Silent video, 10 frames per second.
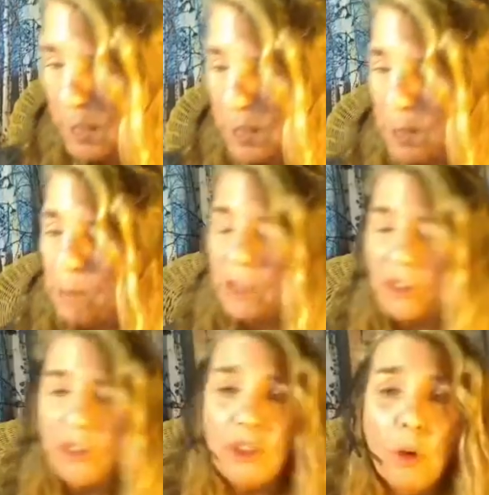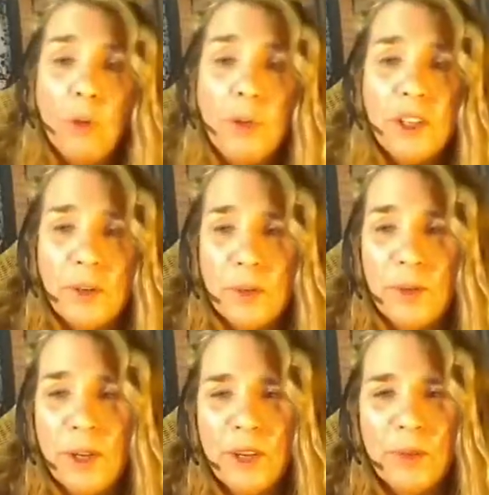but it shows you
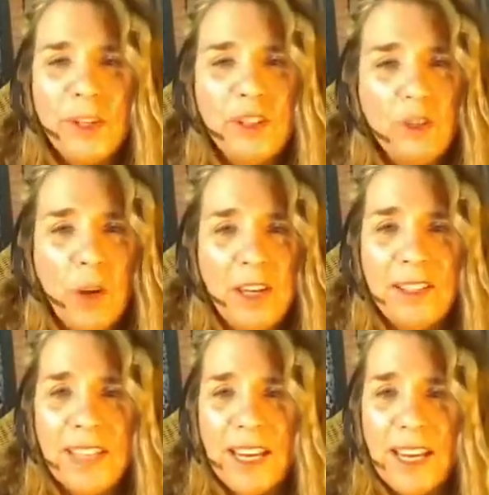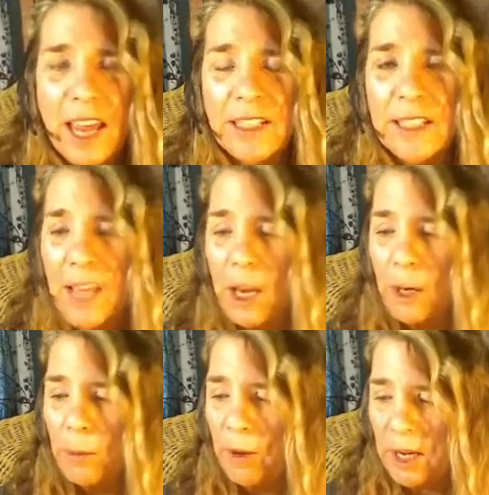rejoicing and
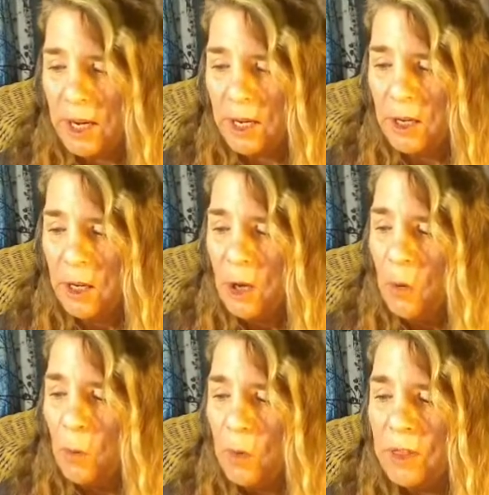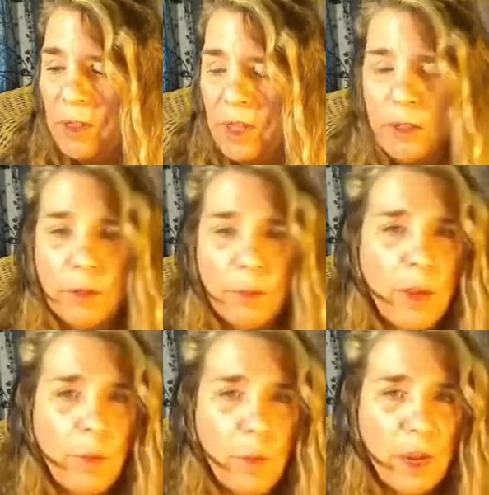celebrating within 3
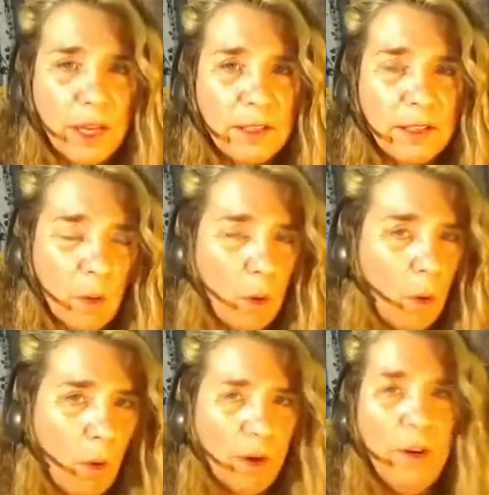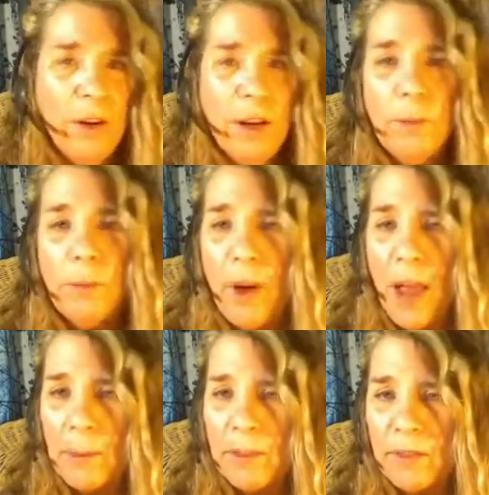weeks, or
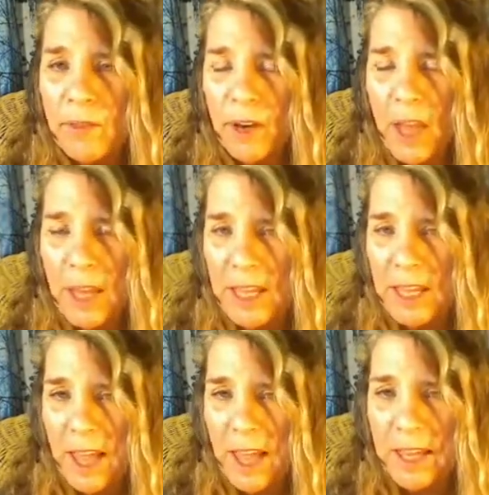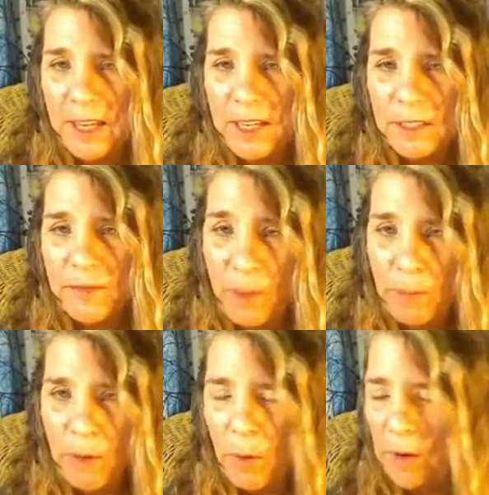perhaps if we're lucky, that is
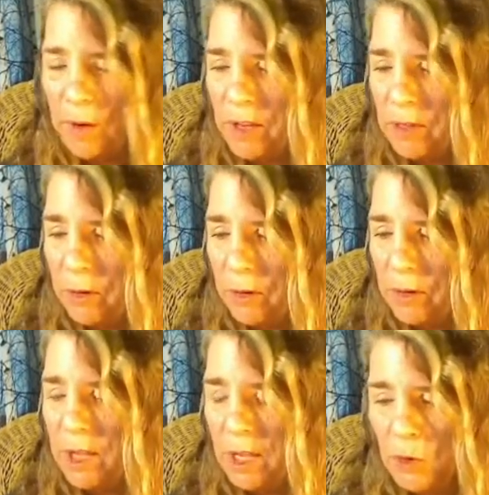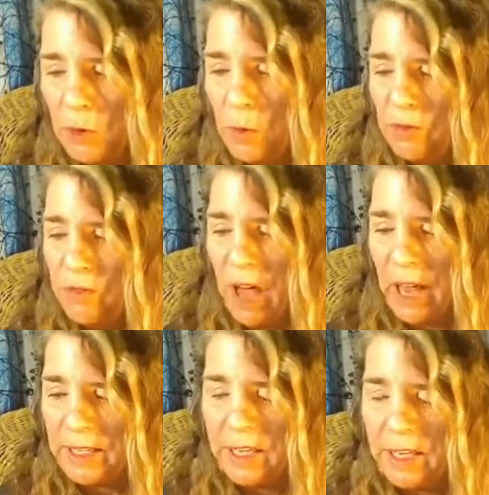February 3rd, that you will
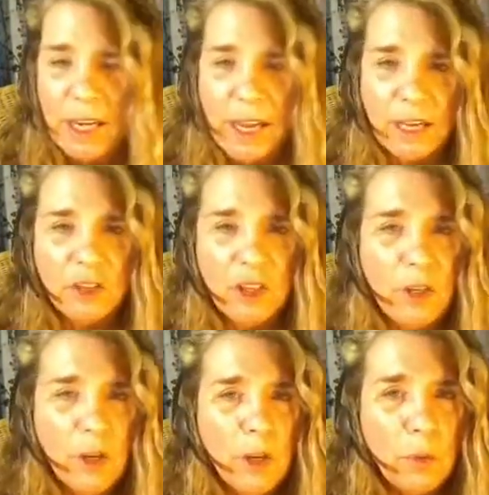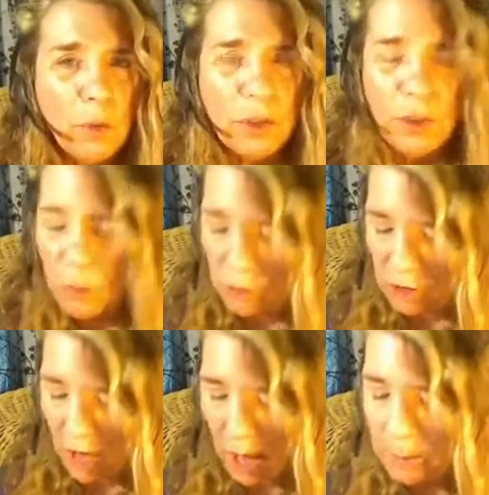find a connection with a new
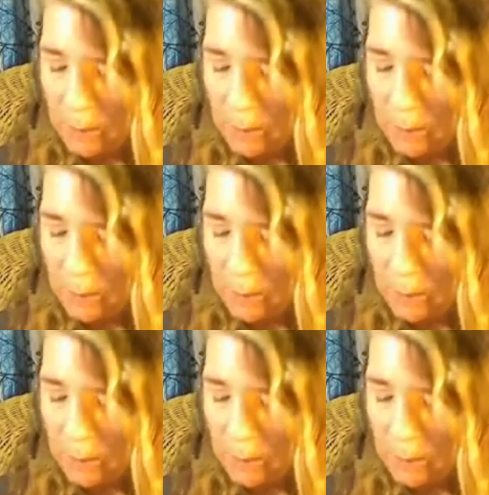job.